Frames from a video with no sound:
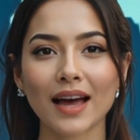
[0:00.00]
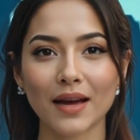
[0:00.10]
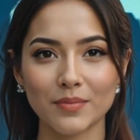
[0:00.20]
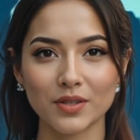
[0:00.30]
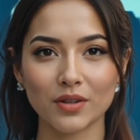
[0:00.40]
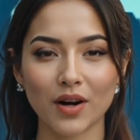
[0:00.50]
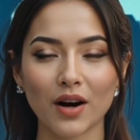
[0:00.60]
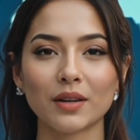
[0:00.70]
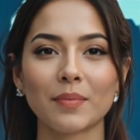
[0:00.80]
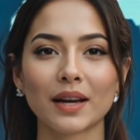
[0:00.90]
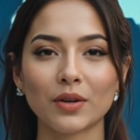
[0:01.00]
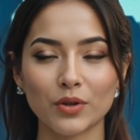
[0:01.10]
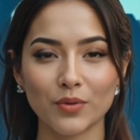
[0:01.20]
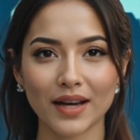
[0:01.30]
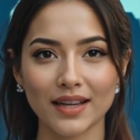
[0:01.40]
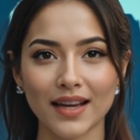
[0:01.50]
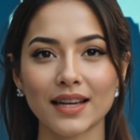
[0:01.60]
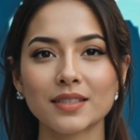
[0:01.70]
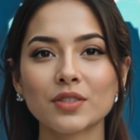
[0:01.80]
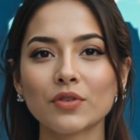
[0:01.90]
Amazon automatically
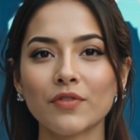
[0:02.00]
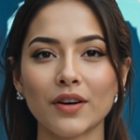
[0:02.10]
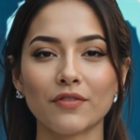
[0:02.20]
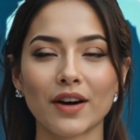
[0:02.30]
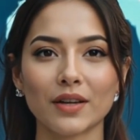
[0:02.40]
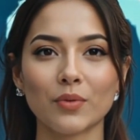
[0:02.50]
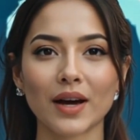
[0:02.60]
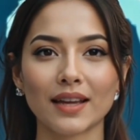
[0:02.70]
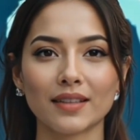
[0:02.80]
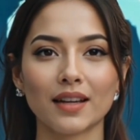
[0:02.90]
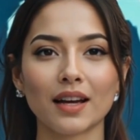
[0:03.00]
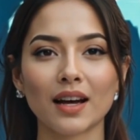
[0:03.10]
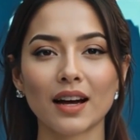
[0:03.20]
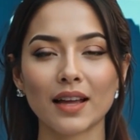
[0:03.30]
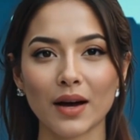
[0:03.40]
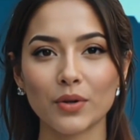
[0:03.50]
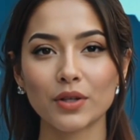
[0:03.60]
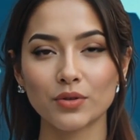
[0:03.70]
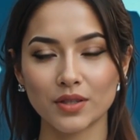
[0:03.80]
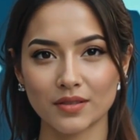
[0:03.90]
recognizes your verified brand, allowing
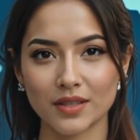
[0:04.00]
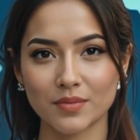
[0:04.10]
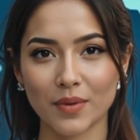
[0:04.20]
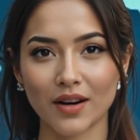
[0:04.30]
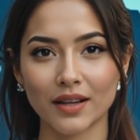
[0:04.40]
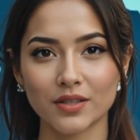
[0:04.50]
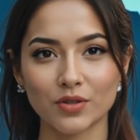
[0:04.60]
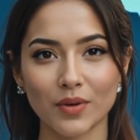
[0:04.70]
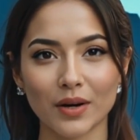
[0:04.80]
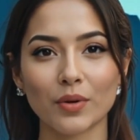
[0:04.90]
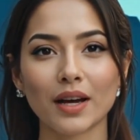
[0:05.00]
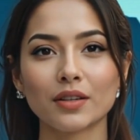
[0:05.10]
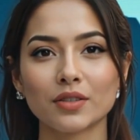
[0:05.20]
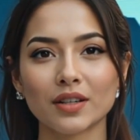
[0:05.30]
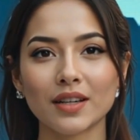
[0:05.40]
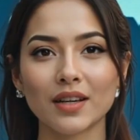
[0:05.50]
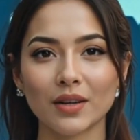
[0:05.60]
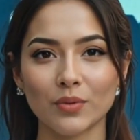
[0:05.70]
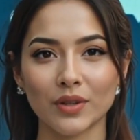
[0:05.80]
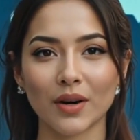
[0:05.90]
you to list products directly under it
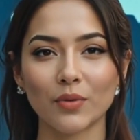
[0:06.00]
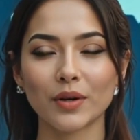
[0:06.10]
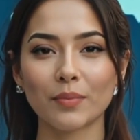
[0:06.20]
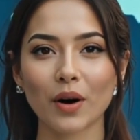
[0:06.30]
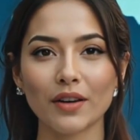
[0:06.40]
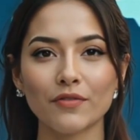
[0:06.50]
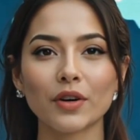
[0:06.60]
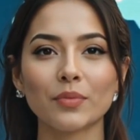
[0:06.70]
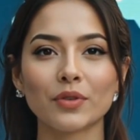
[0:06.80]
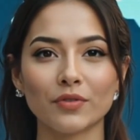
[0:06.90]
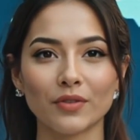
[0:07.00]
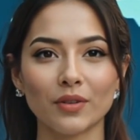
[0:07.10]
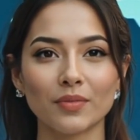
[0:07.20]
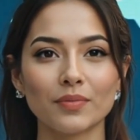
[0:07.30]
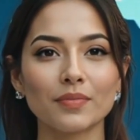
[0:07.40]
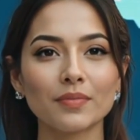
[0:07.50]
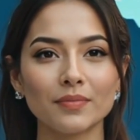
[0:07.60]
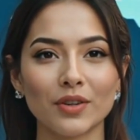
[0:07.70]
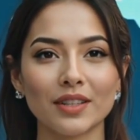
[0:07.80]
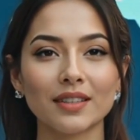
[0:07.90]
without reapplying for approval.
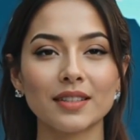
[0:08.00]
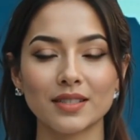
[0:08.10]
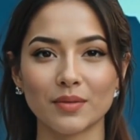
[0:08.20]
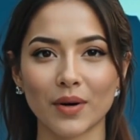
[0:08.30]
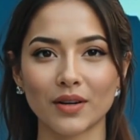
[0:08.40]
During the listing